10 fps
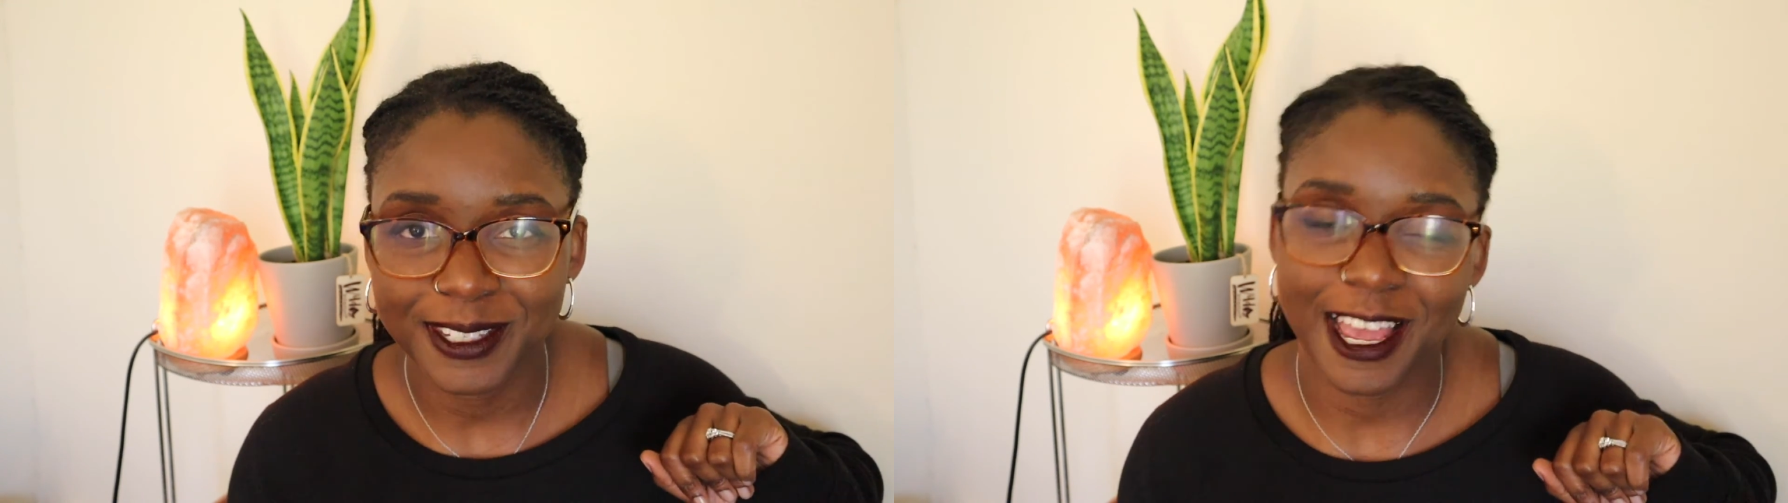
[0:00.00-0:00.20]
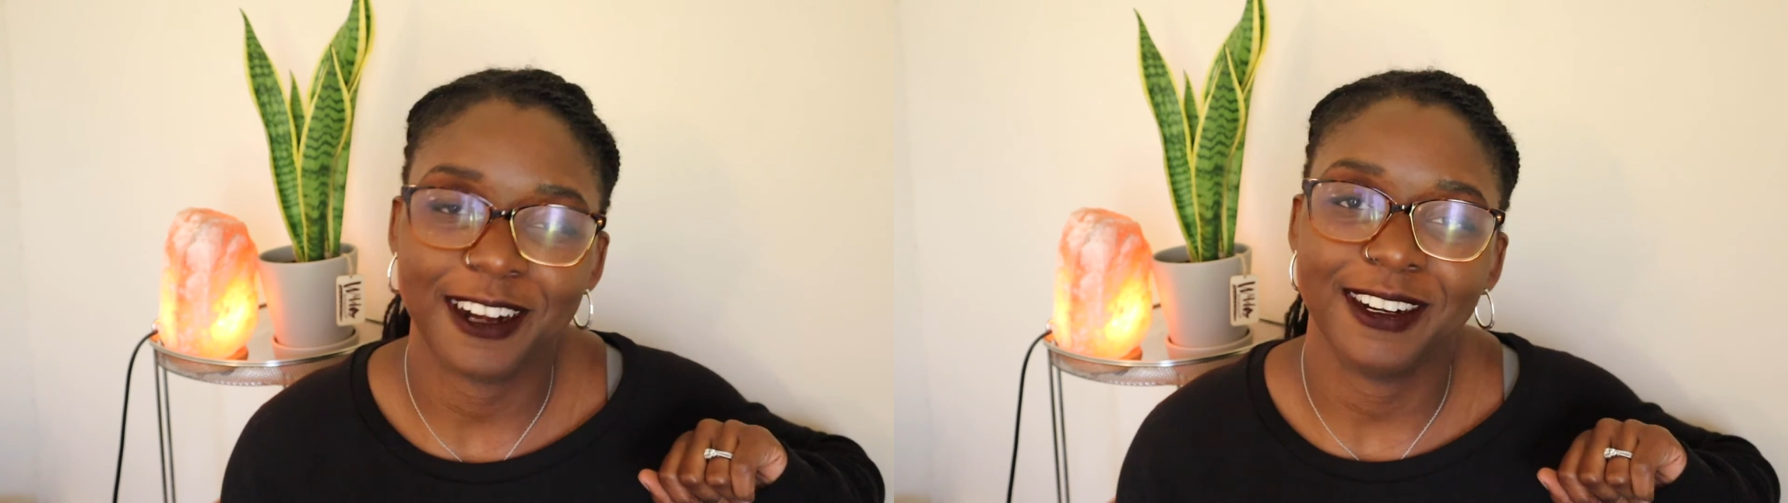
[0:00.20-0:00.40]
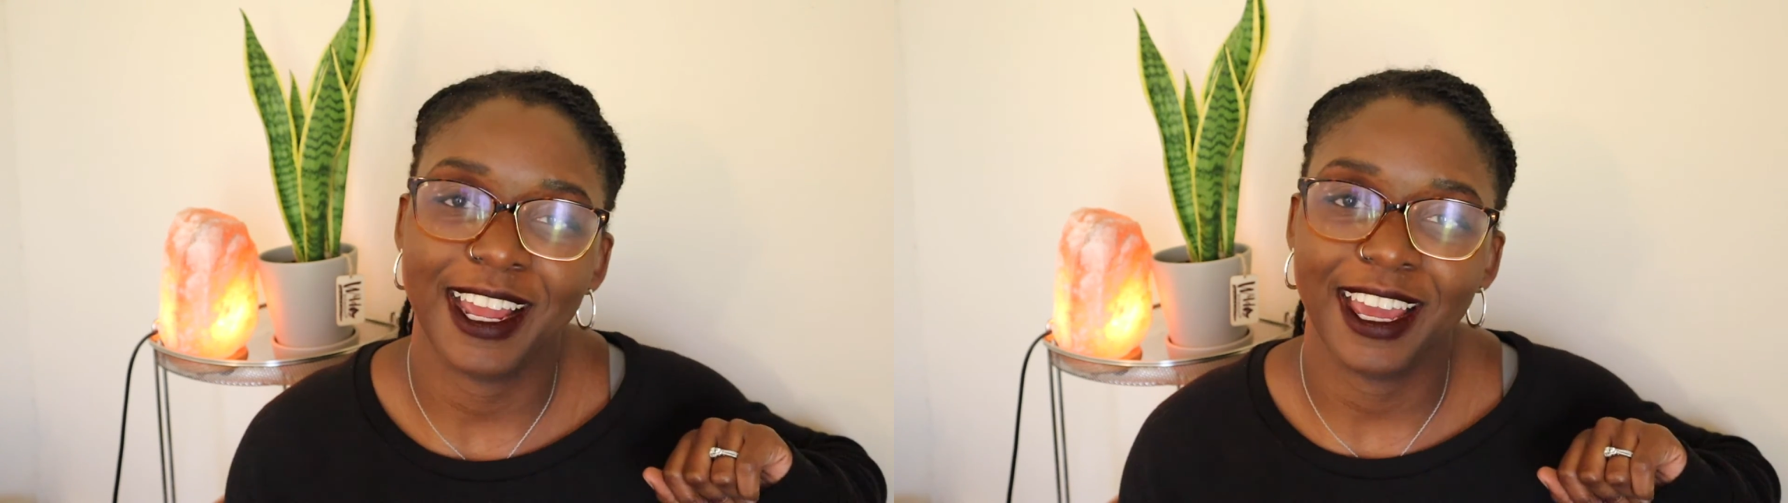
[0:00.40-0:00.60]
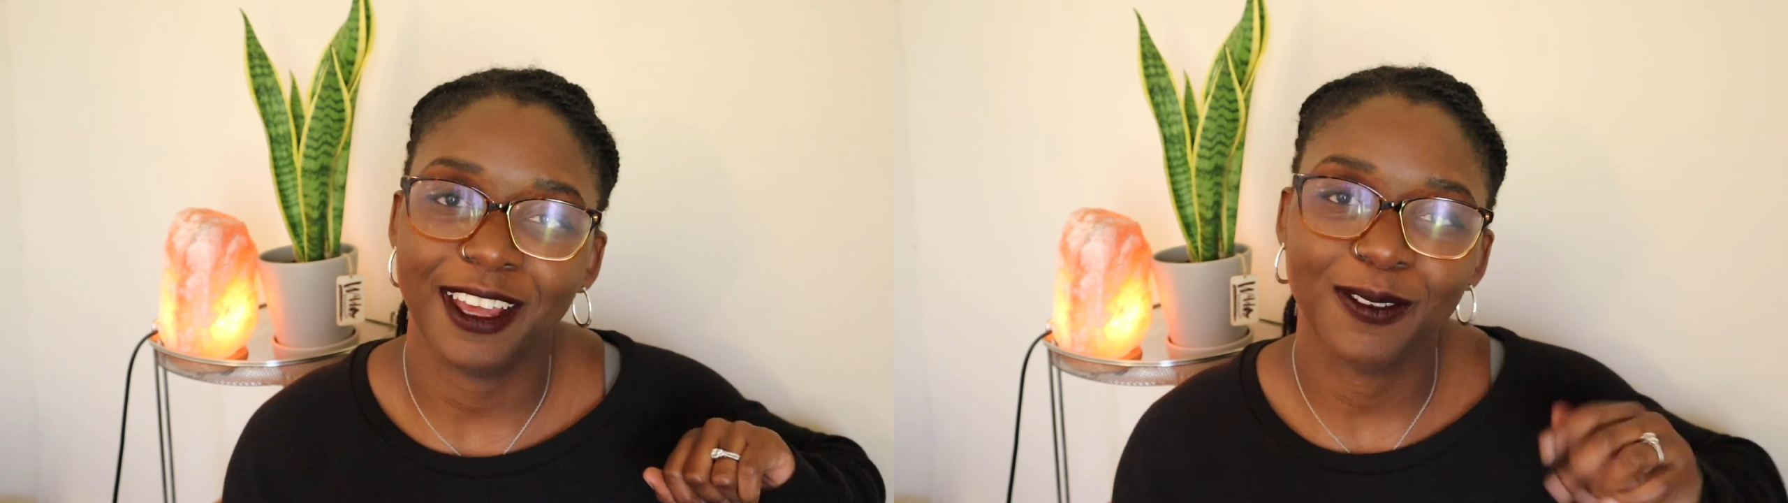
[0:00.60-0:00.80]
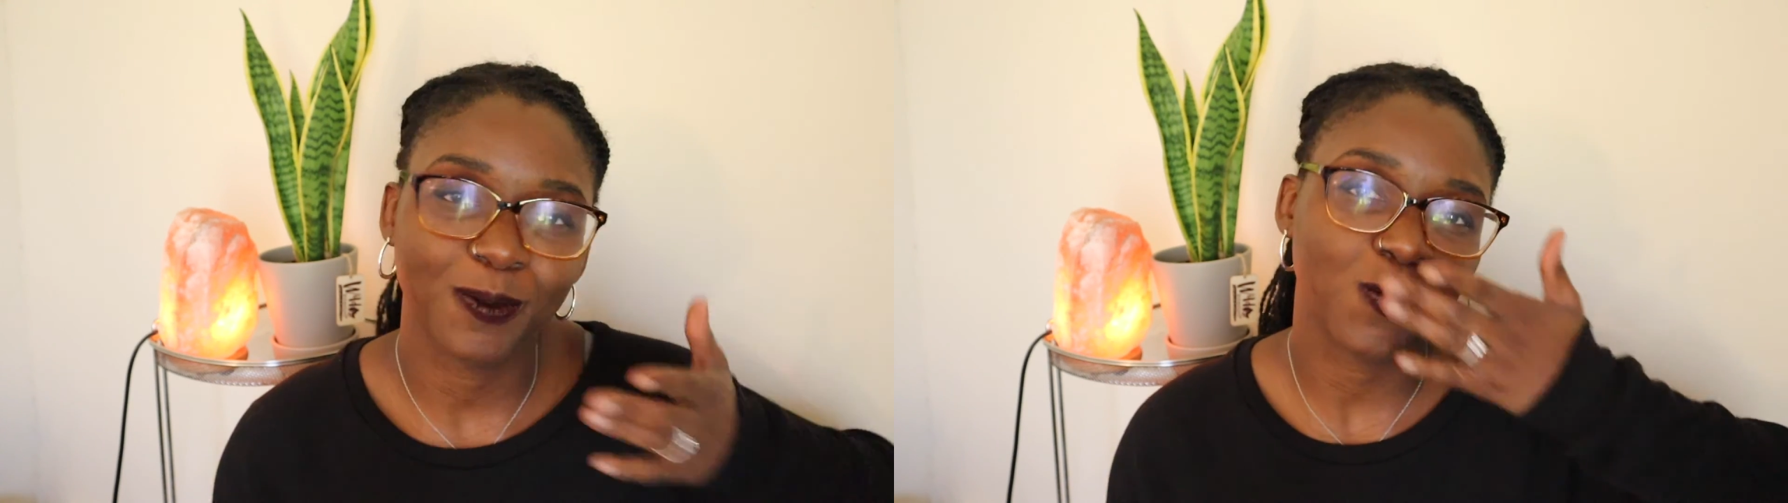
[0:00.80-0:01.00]

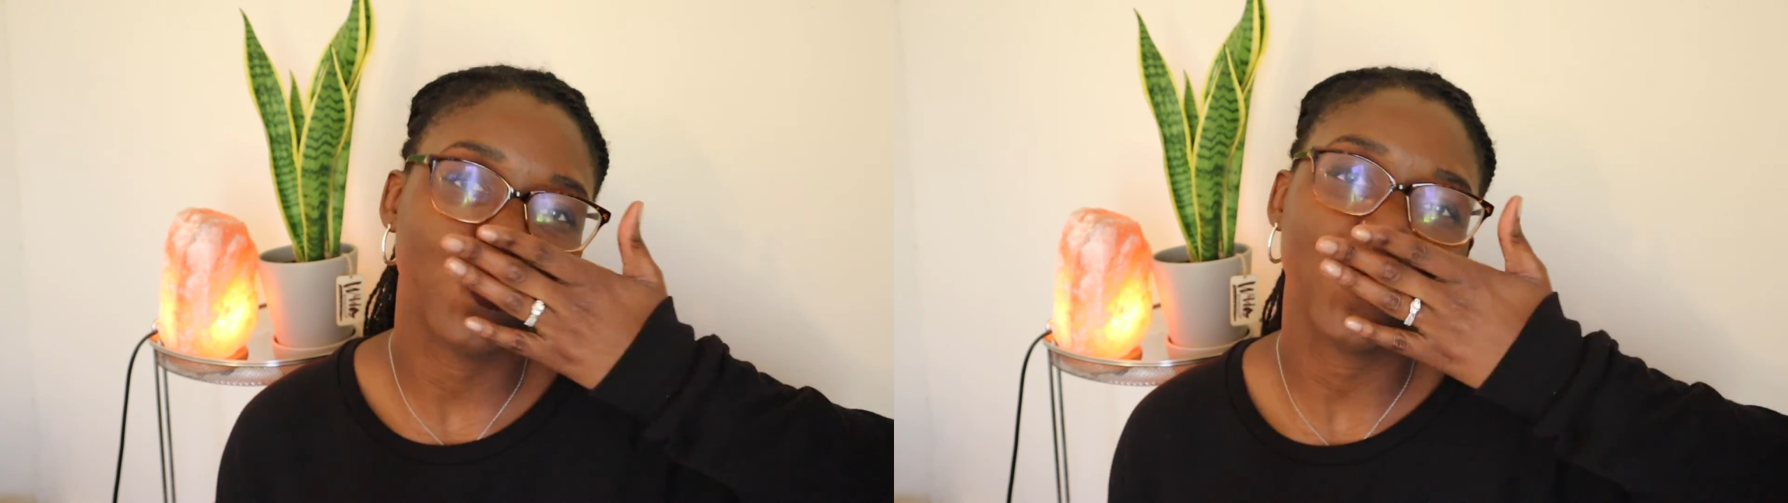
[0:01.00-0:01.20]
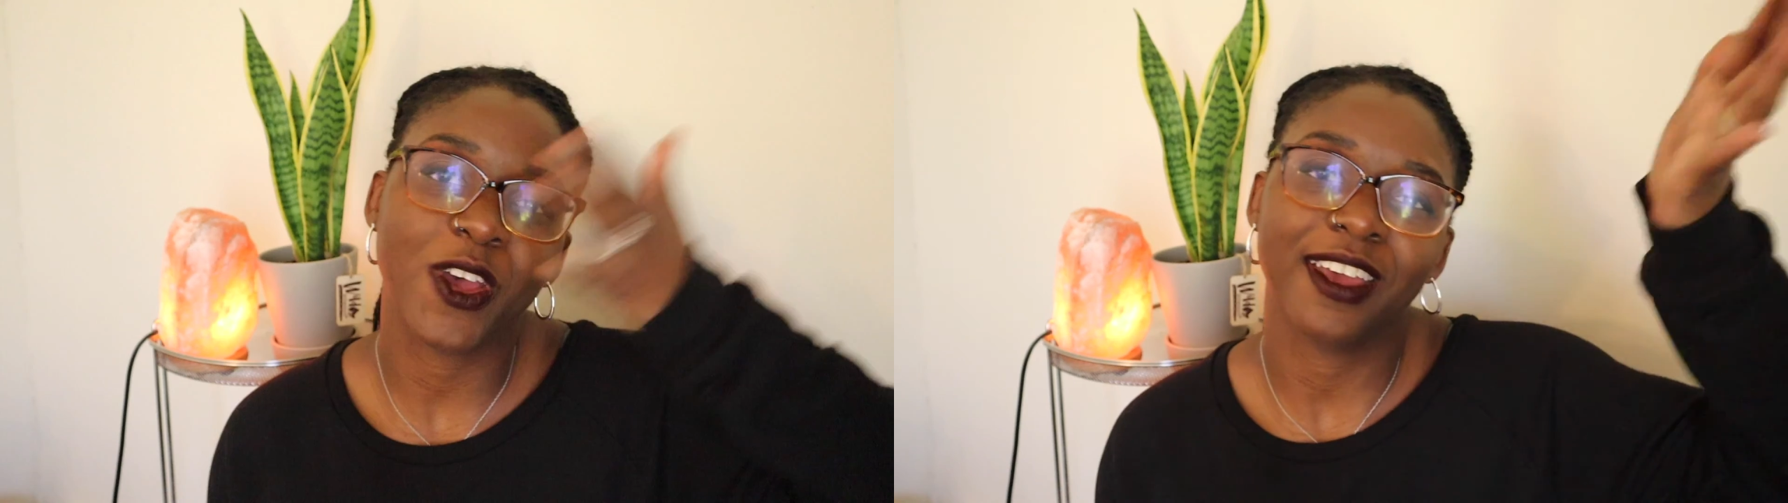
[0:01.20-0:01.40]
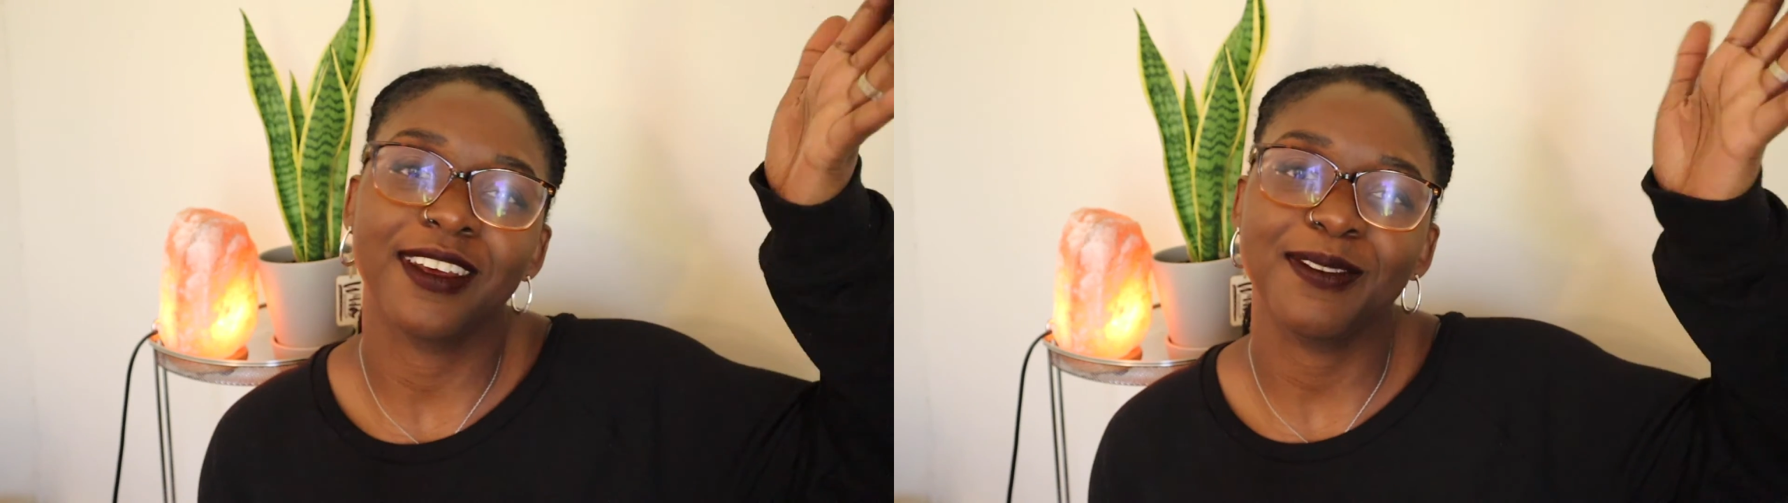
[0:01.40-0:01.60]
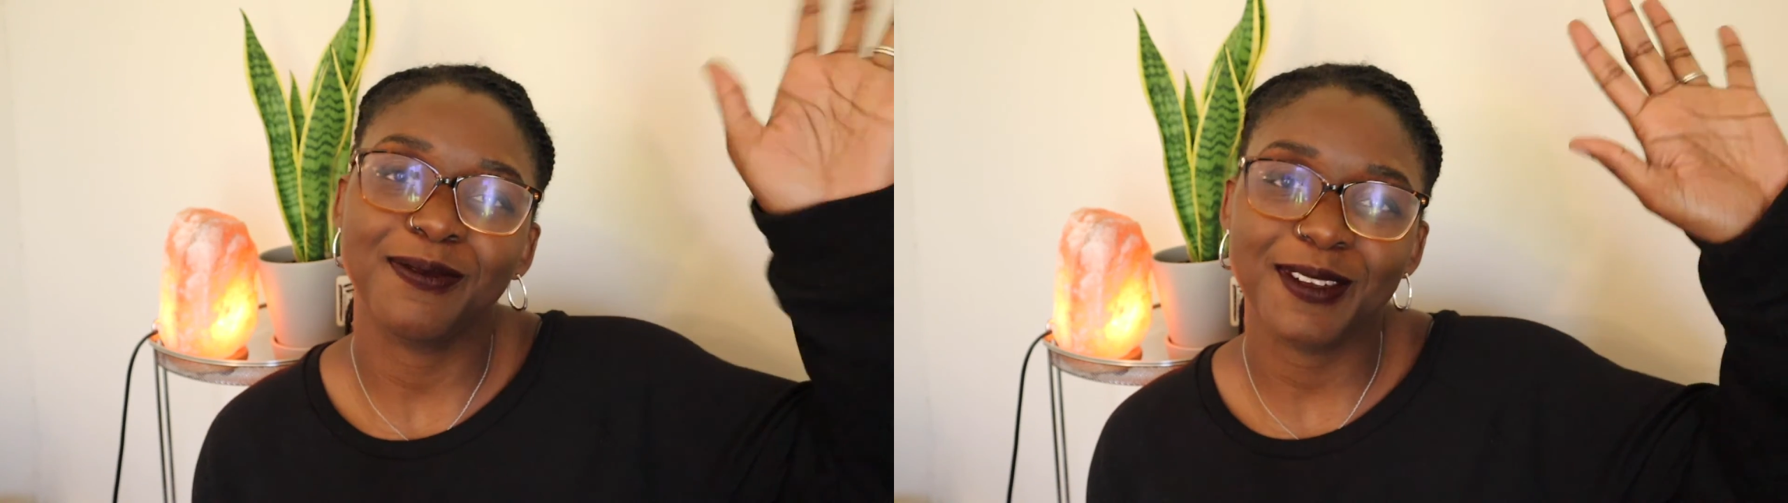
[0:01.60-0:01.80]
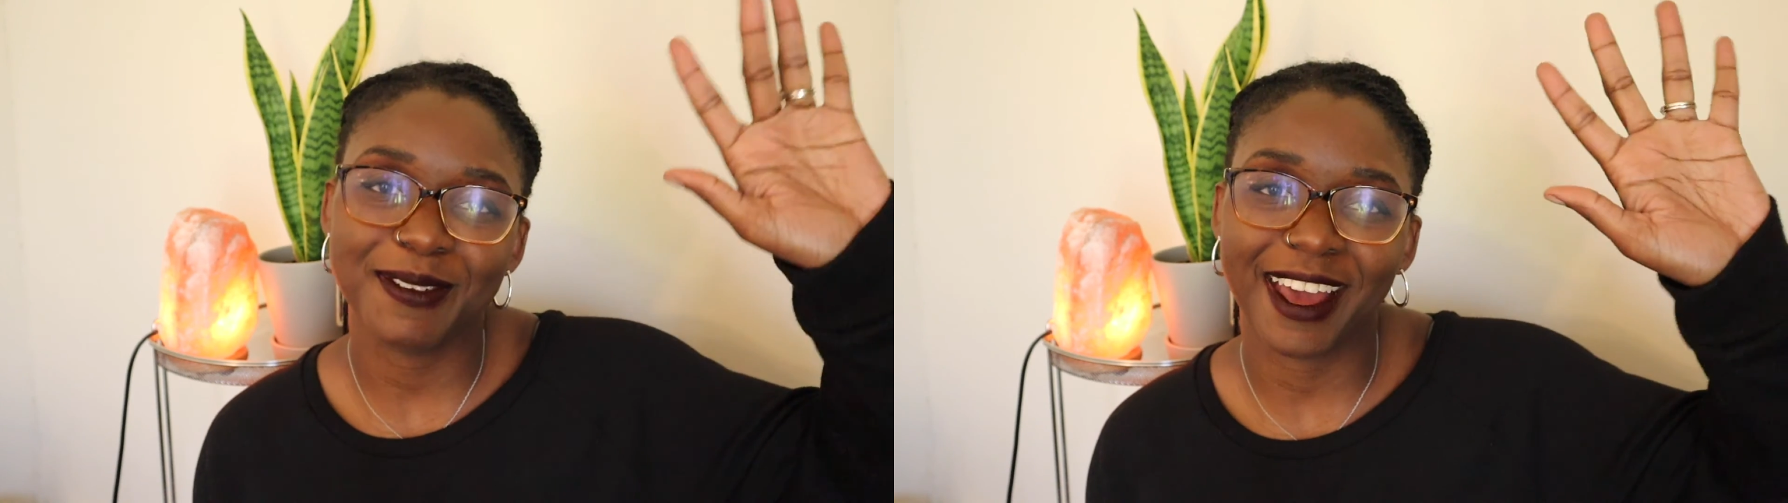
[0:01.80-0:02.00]
Saturday.
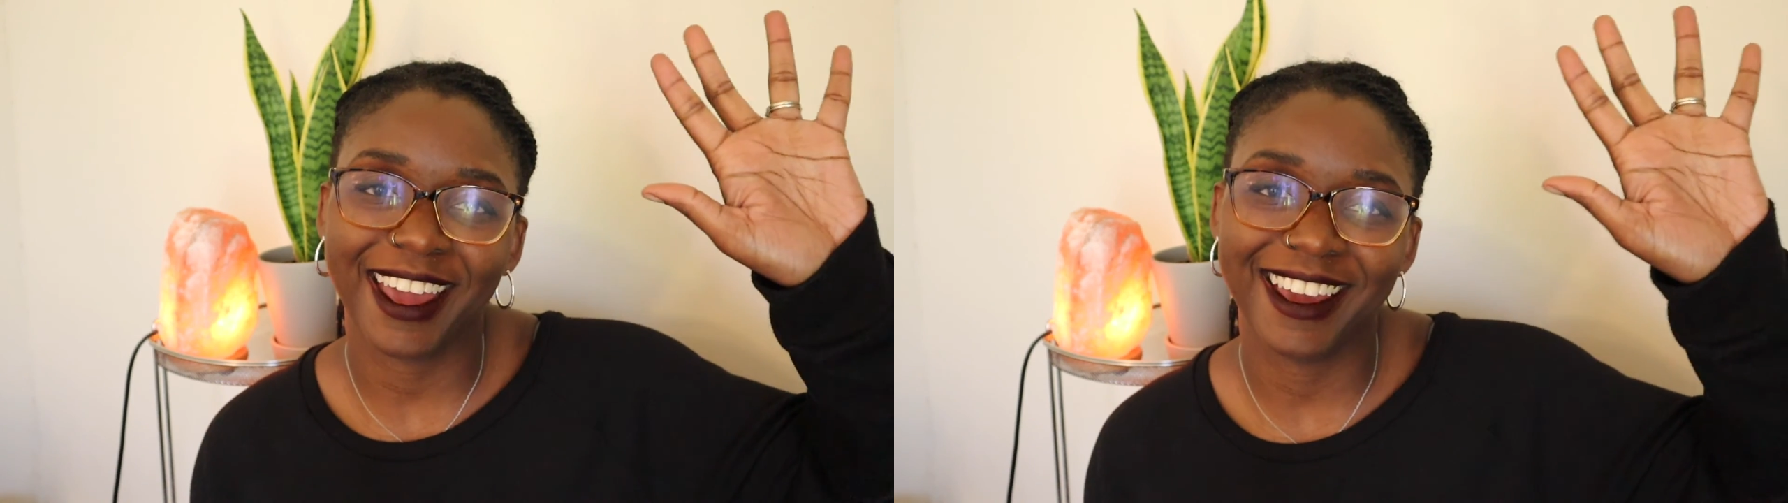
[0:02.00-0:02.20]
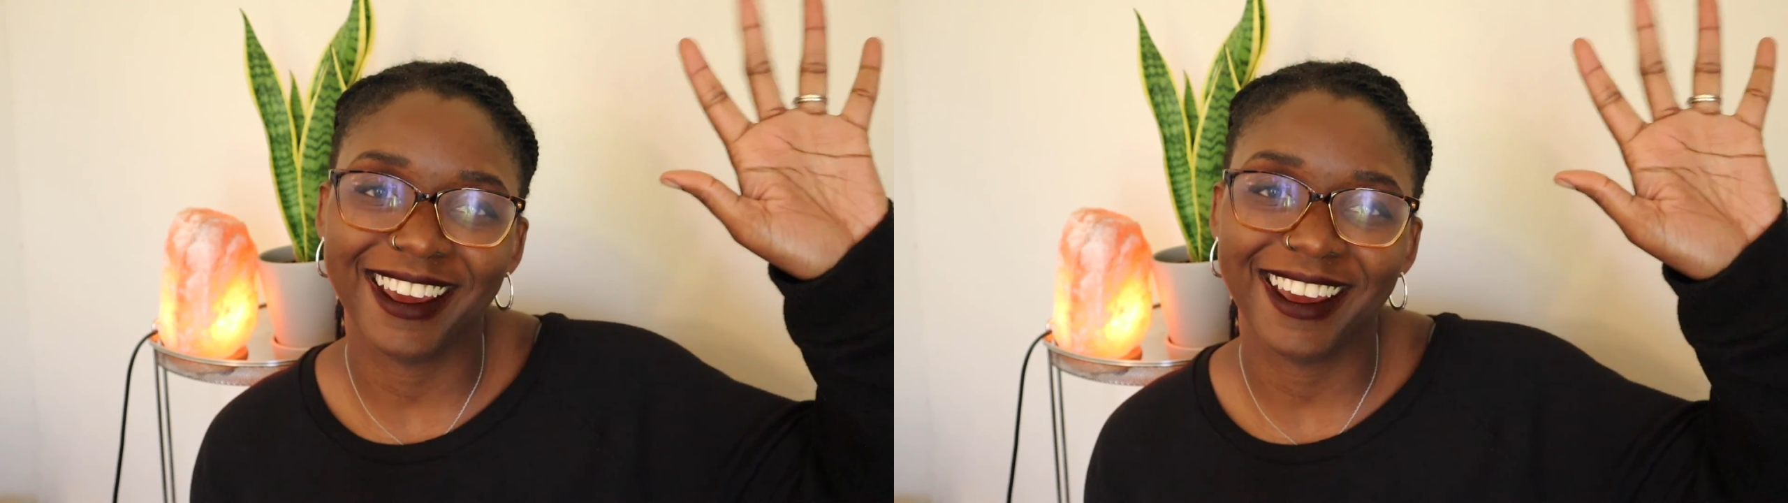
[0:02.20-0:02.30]
Bye-bye.